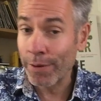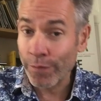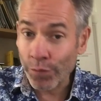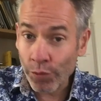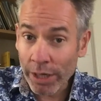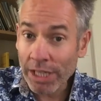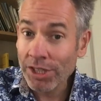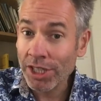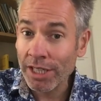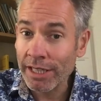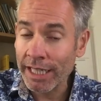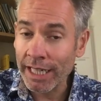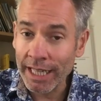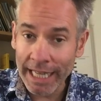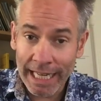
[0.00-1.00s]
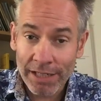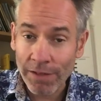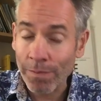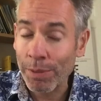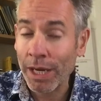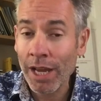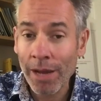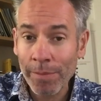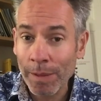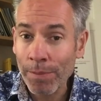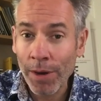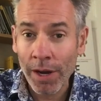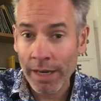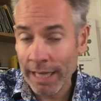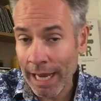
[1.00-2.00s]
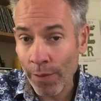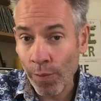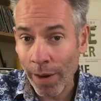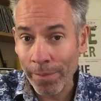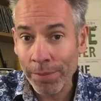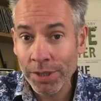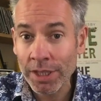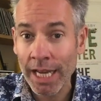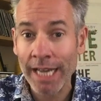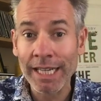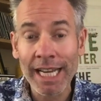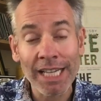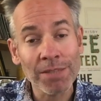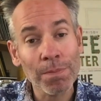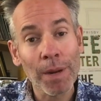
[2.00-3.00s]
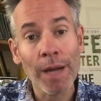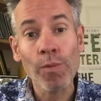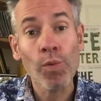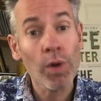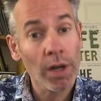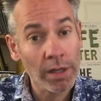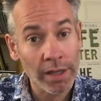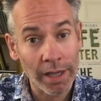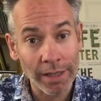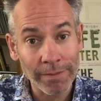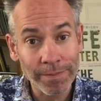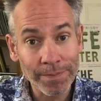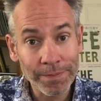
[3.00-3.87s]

of reaching the elite, of becoming part of that 1%, is by working.